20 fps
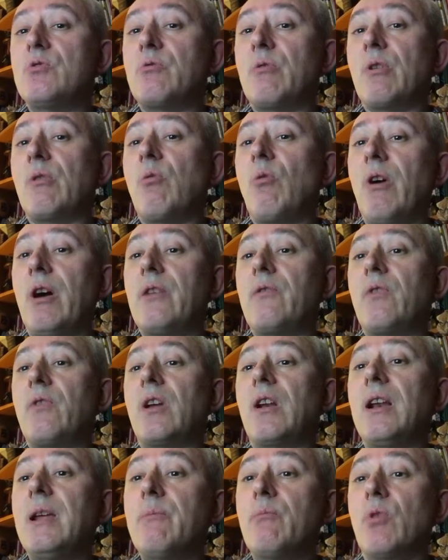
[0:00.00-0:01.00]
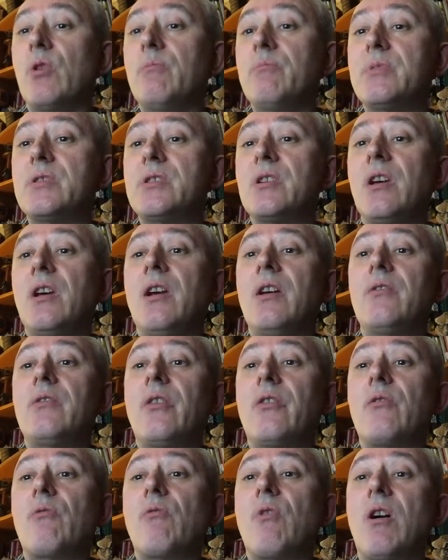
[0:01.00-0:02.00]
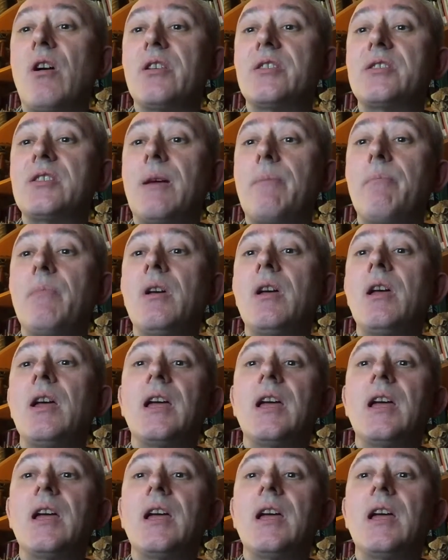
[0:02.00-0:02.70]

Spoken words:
required for clean rooms that there are some